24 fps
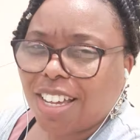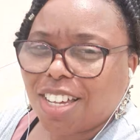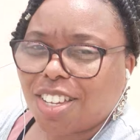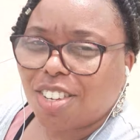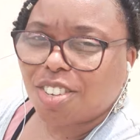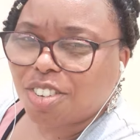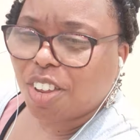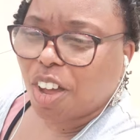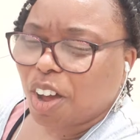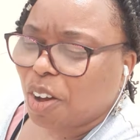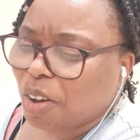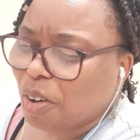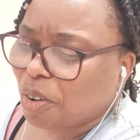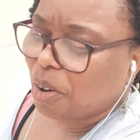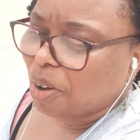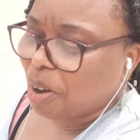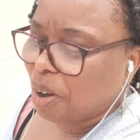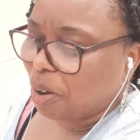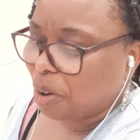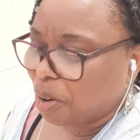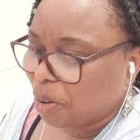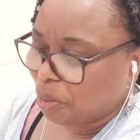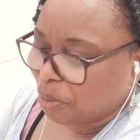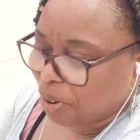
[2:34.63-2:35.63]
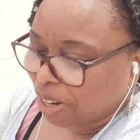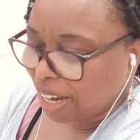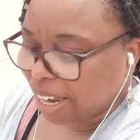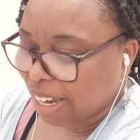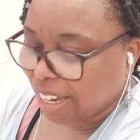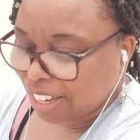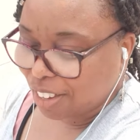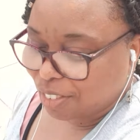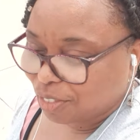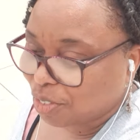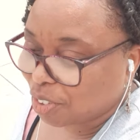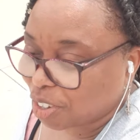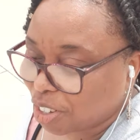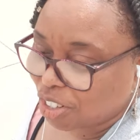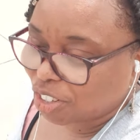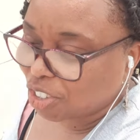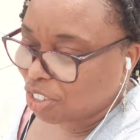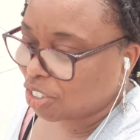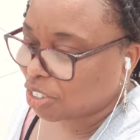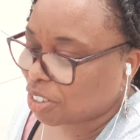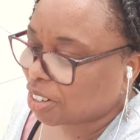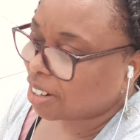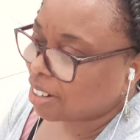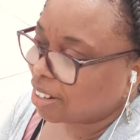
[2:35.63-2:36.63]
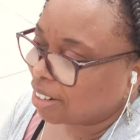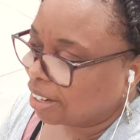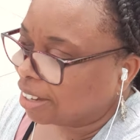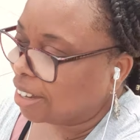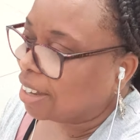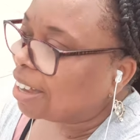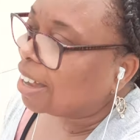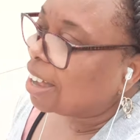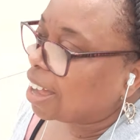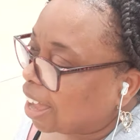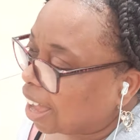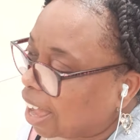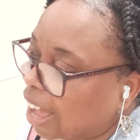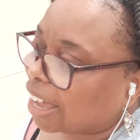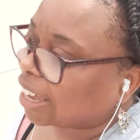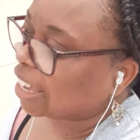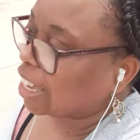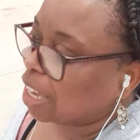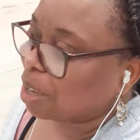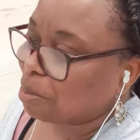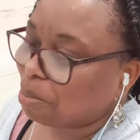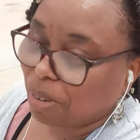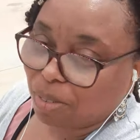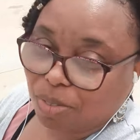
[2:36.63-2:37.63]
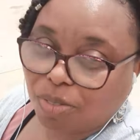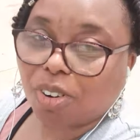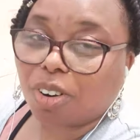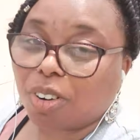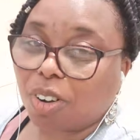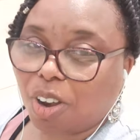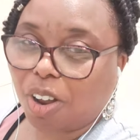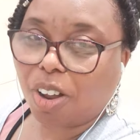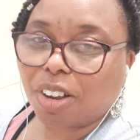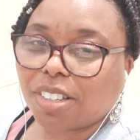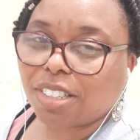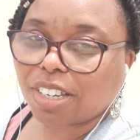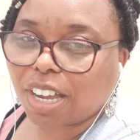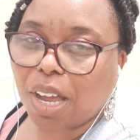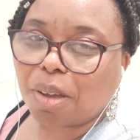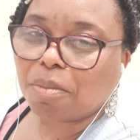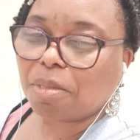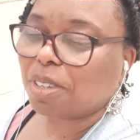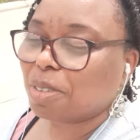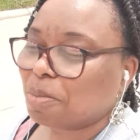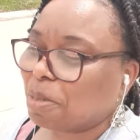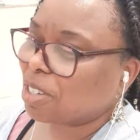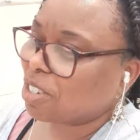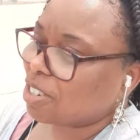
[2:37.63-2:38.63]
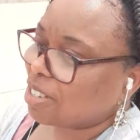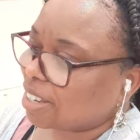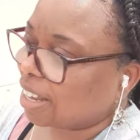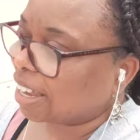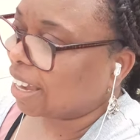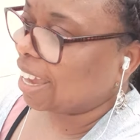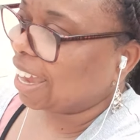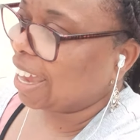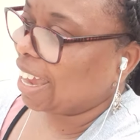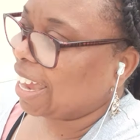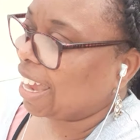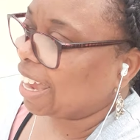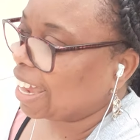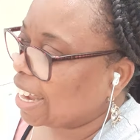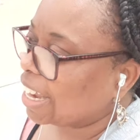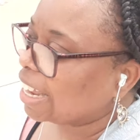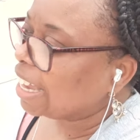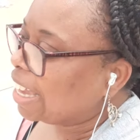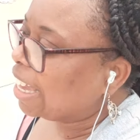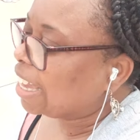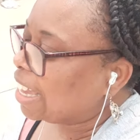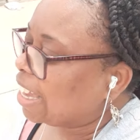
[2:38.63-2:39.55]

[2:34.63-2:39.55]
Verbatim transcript: So when I get furniture, I keep it for a long time, as much as I can,